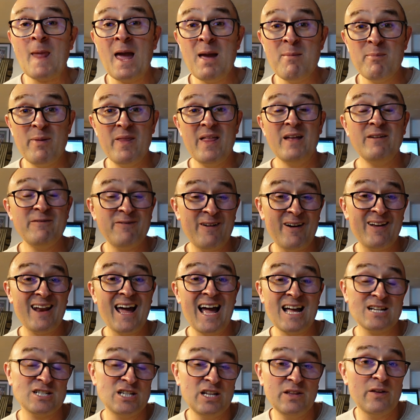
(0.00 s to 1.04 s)
But then found
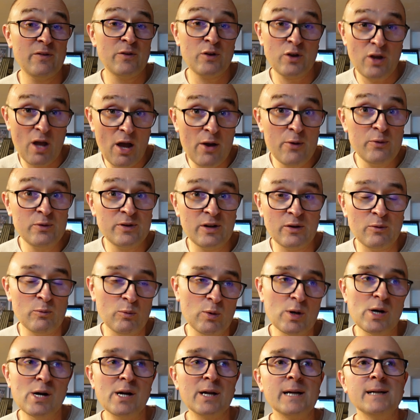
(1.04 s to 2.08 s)
actually that the code didn't
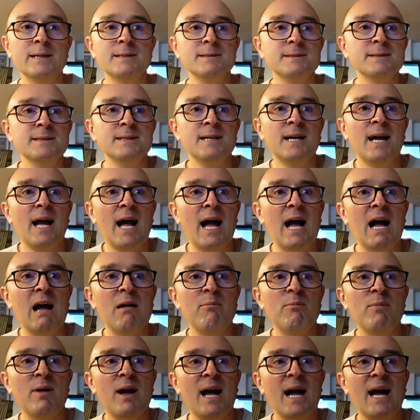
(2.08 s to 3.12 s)
work,
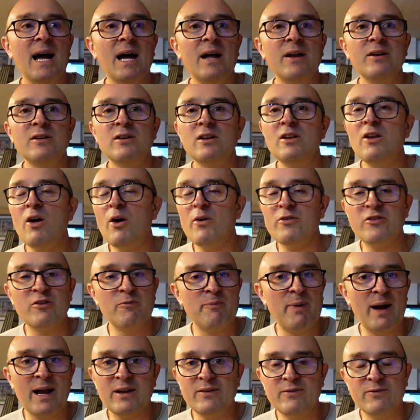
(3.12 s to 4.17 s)
and lots of
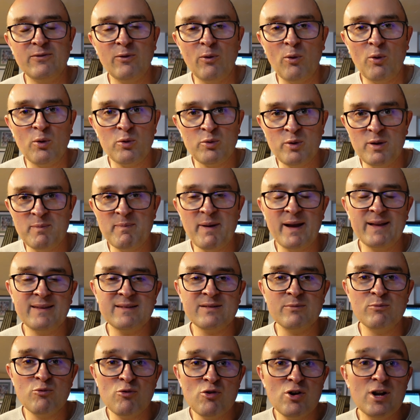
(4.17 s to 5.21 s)
back and forth. We'd made
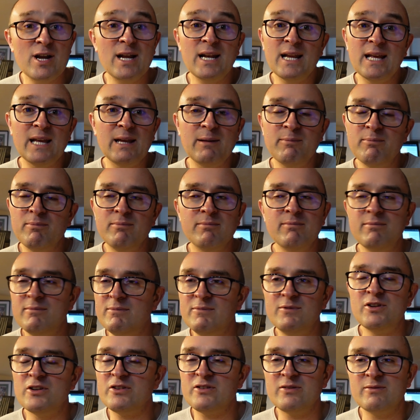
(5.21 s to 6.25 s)
some really
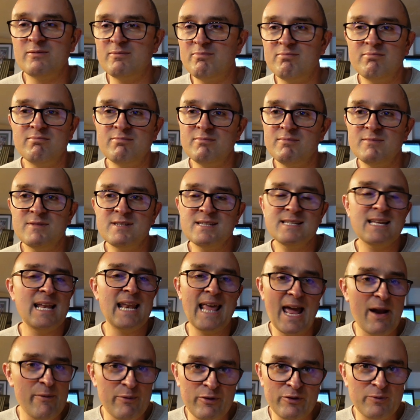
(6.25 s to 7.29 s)
just
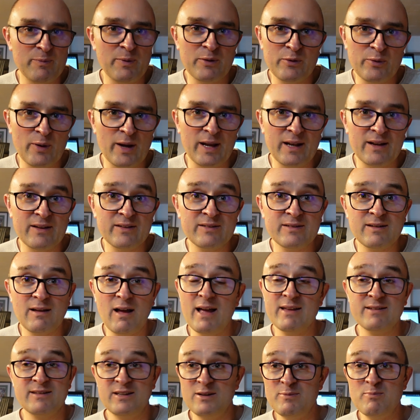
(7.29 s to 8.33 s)
silly errors between us,
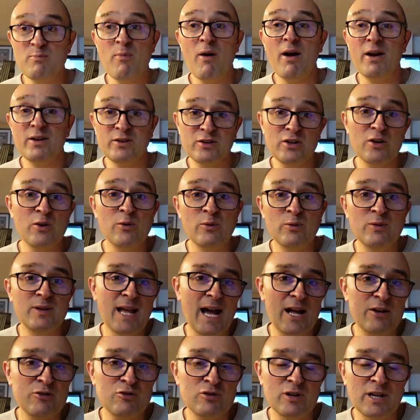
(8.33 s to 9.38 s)
as you might do
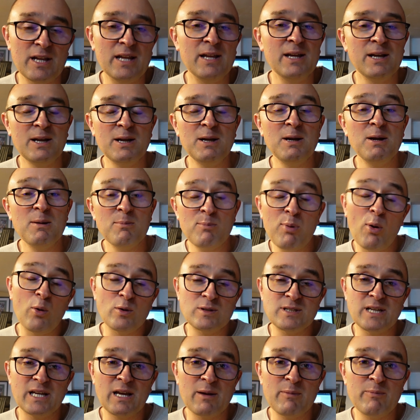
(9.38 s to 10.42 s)
naturally,
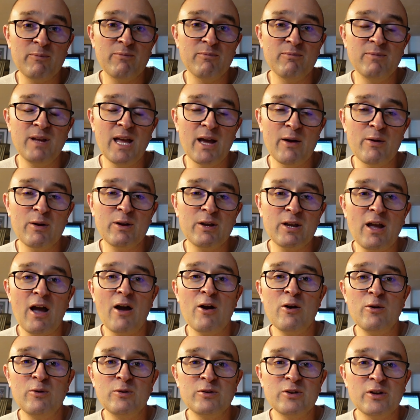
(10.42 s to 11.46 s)
porting a
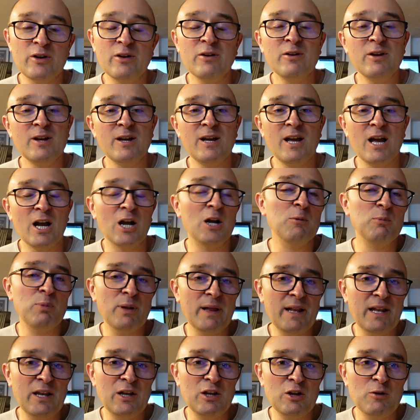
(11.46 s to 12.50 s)
code to a
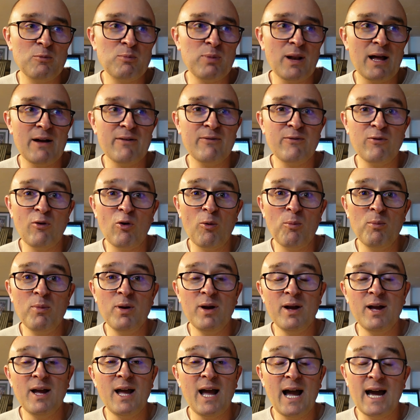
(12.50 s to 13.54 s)
completely new platform,
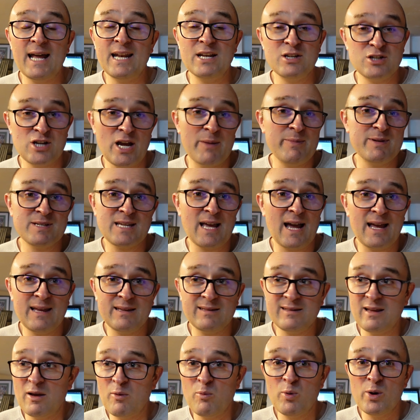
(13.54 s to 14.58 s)
and in Jamie's
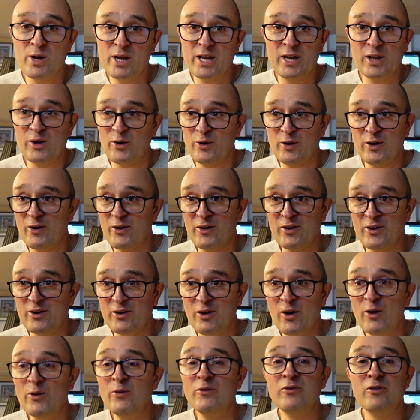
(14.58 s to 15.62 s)
case, working on it on an
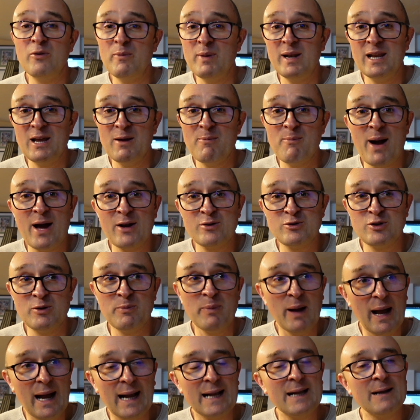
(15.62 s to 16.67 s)
unfamiliar battery
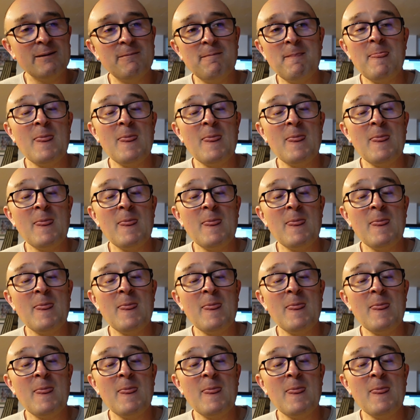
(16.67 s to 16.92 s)
pack.